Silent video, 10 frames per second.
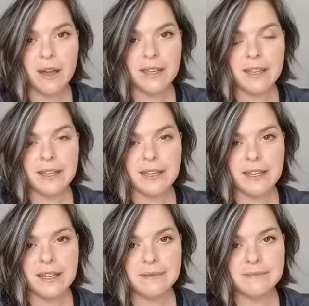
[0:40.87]
I
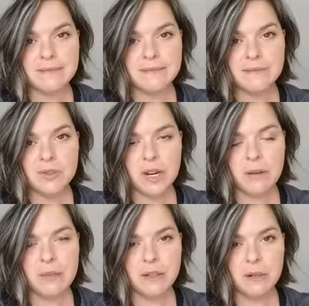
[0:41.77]
can try
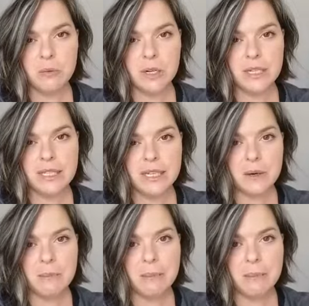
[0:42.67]
to be a little more clear.